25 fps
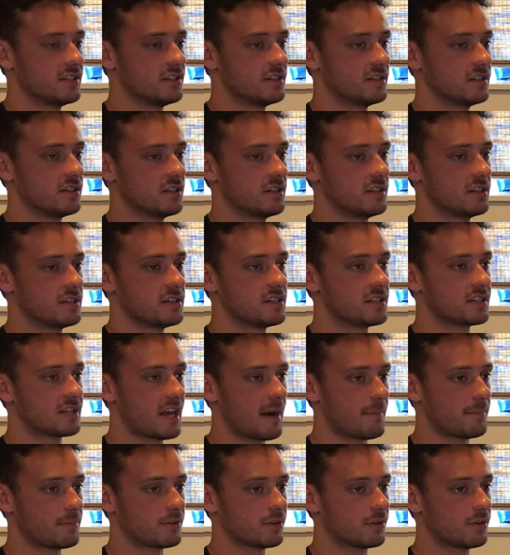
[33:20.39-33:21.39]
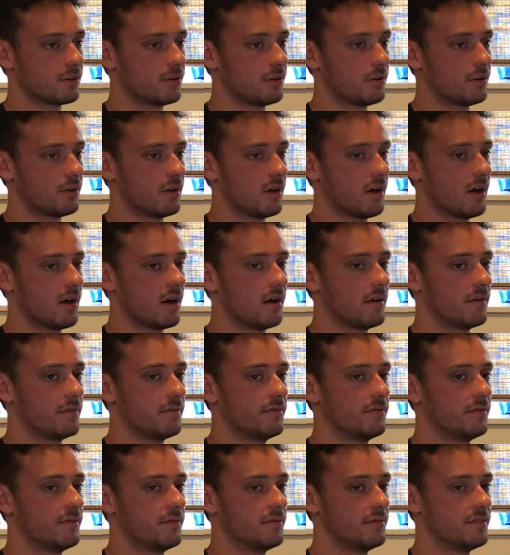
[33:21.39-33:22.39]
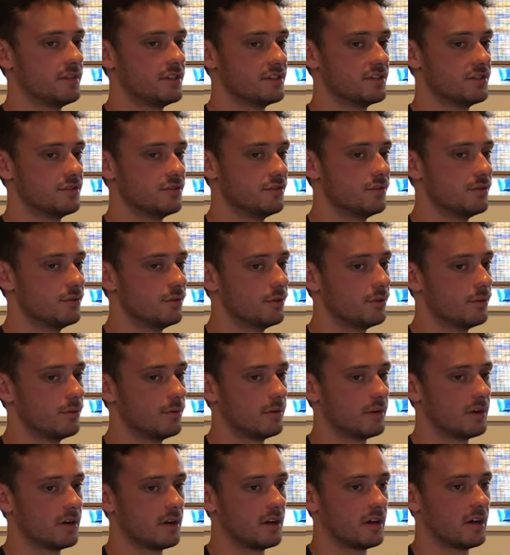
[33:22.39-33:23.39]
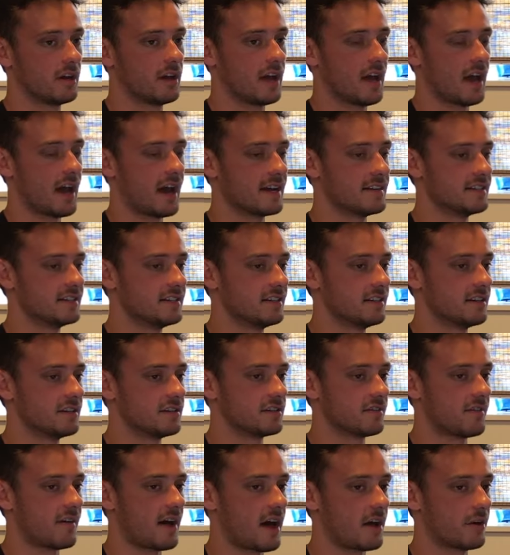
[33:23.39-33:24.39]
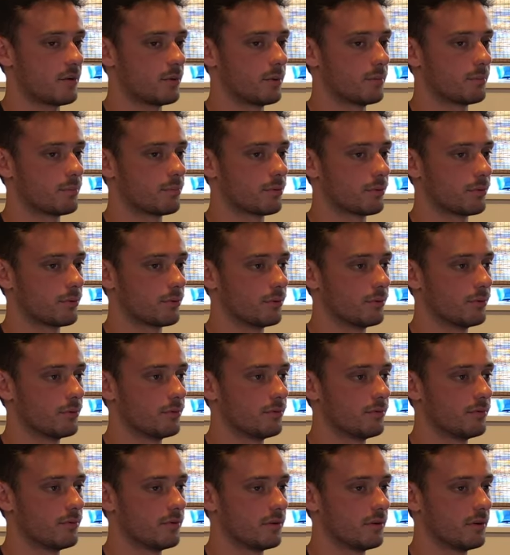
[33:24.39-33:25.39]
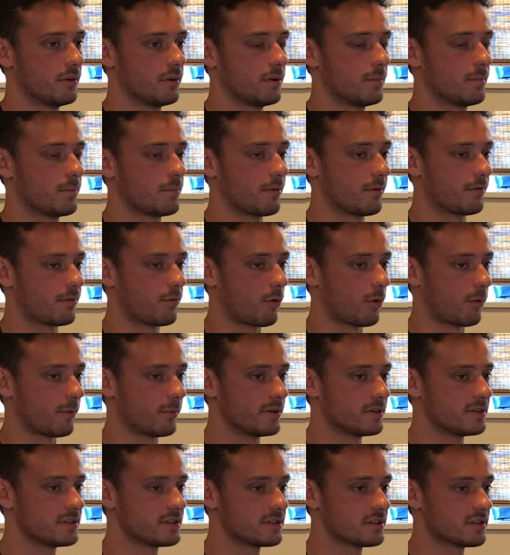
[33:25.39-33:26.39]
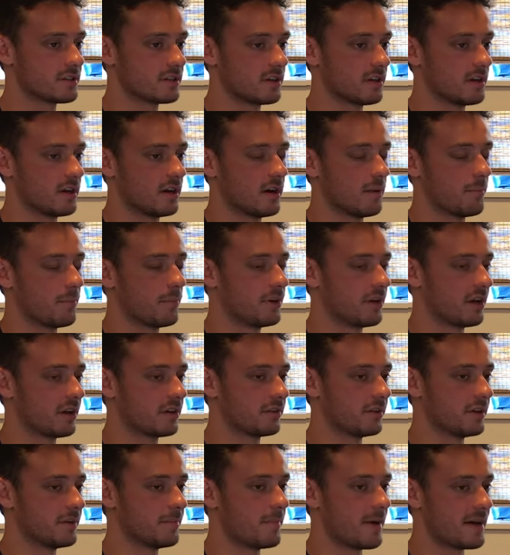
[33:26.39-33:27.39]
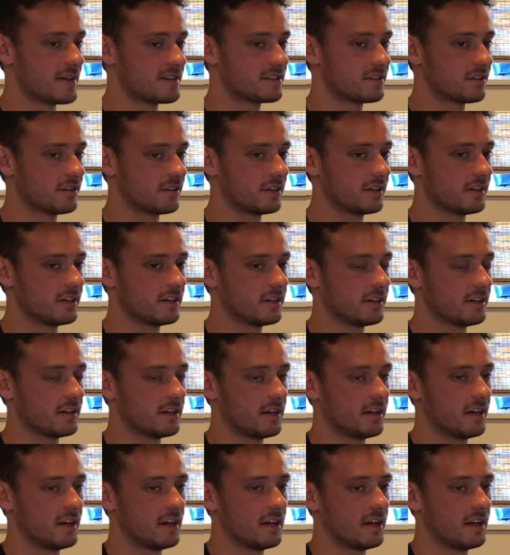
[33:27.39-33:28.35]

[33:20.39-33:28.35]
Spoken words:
He's skeptical of these new ideas of how to improve performance, particularly mentally.